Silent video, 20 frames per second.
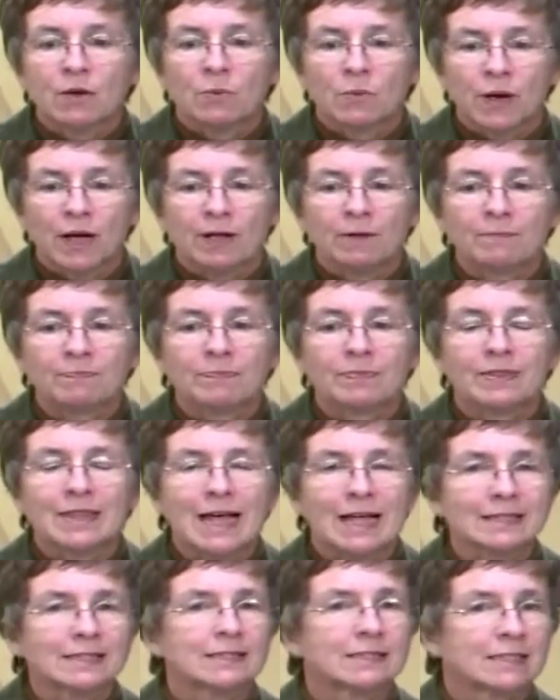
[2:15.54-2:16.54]
Well,
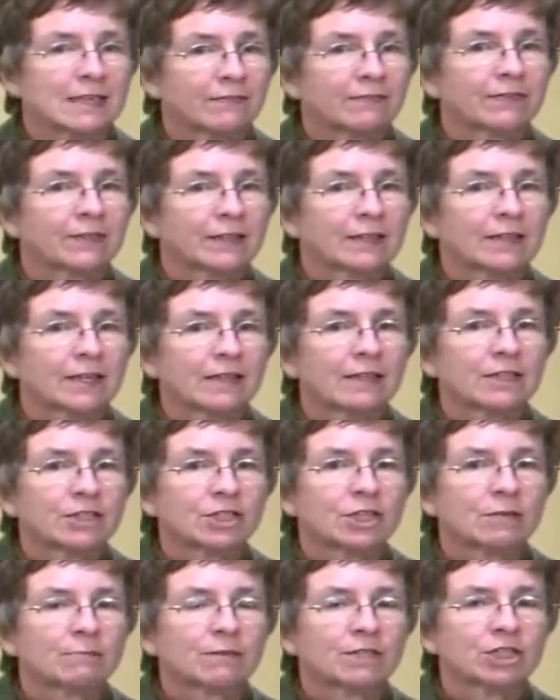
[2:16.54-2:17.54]
that's definitely a
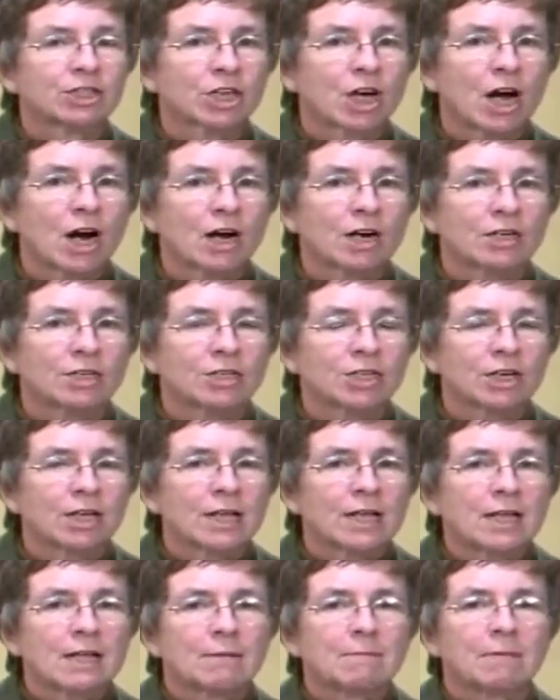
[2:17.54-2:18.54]
legitimate charge,
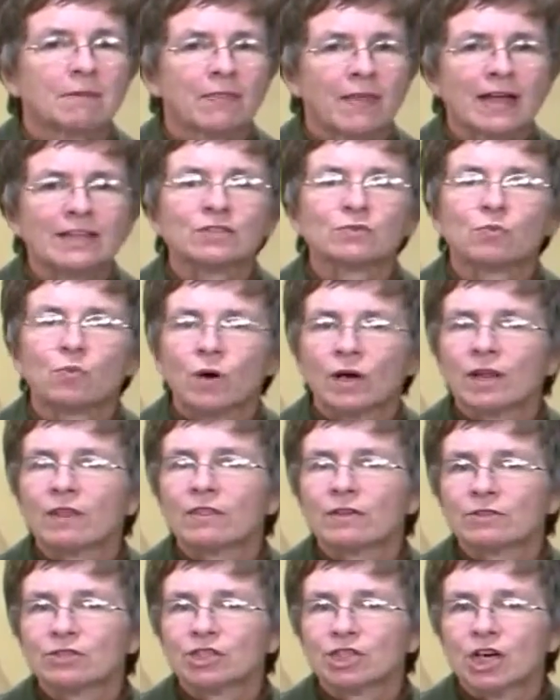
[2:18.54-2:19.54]
but that's one of
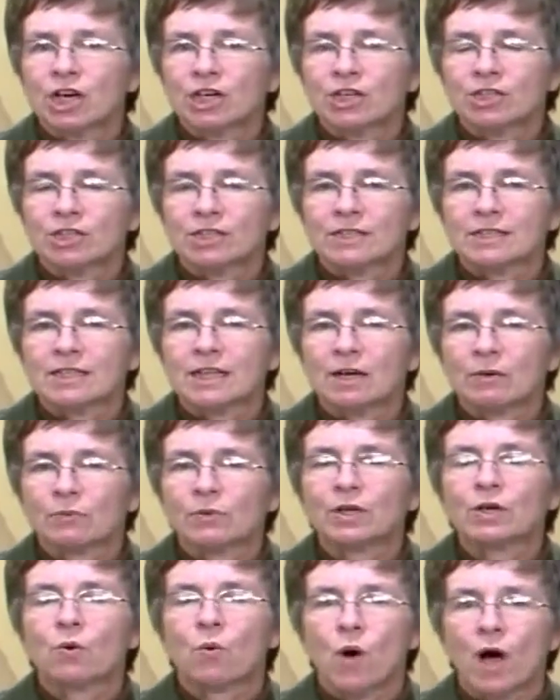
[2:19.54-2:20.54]
those charges that
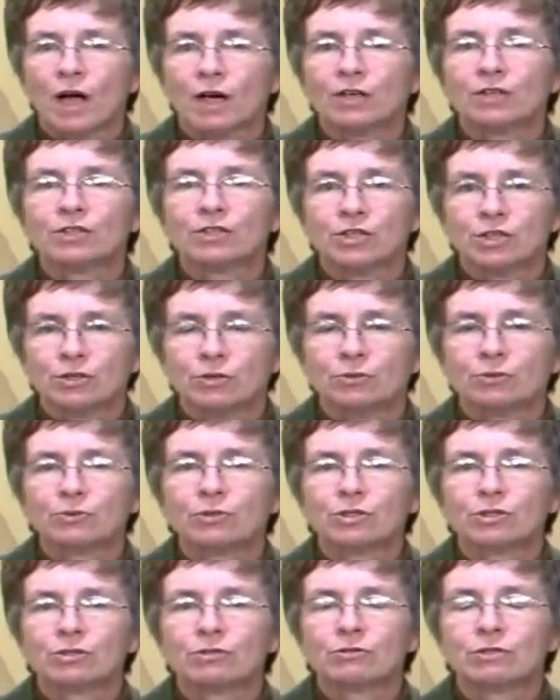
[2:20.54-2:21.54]
requires you
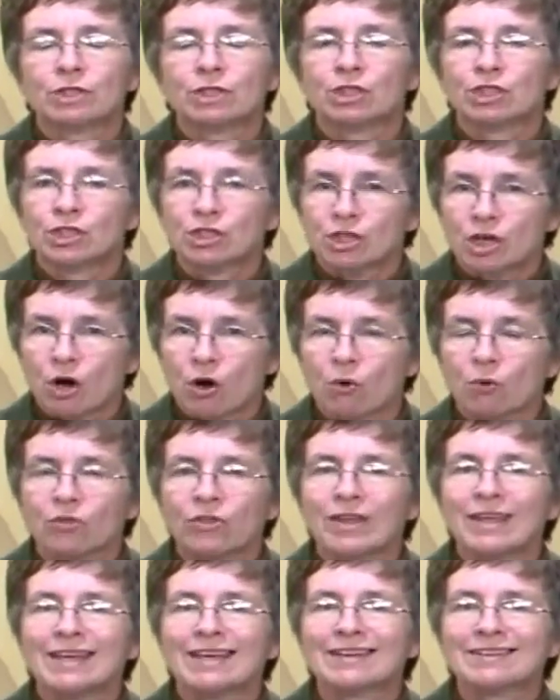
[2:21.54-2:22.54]
to show
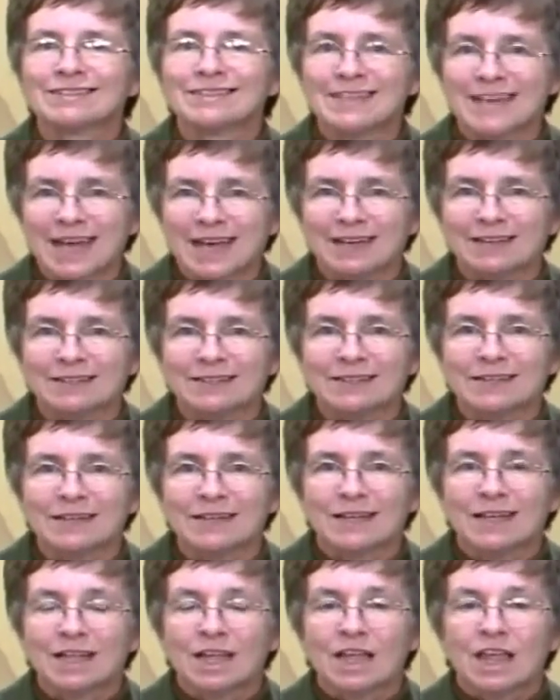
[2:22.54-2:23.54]
the intent,
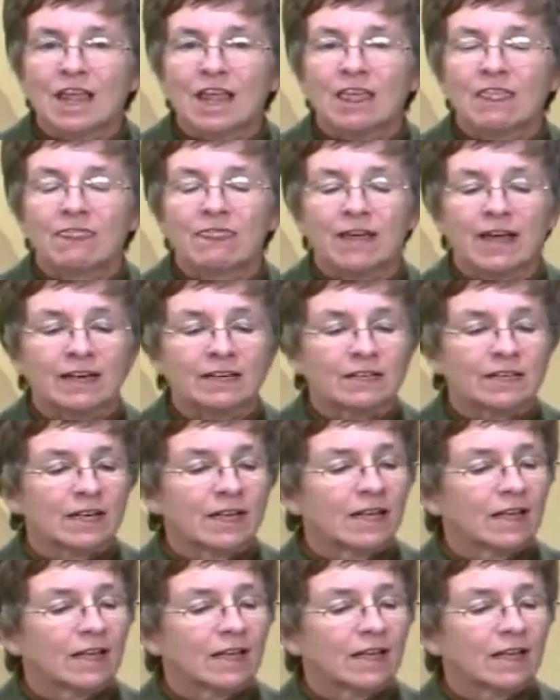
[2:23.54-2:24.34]
that